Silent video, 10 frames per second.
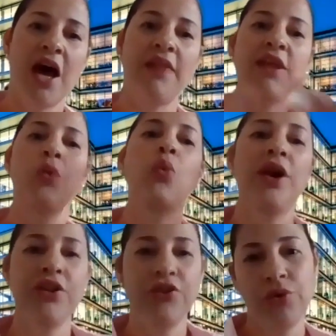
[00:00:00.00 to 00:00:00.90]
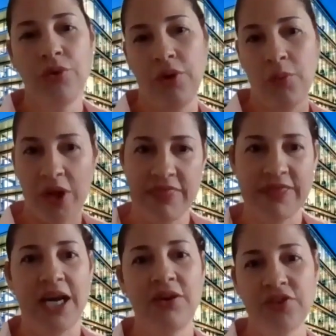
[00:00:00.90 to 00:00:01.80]
and then where you went
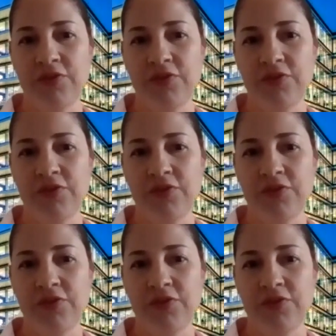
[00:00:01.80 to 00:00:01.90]
down.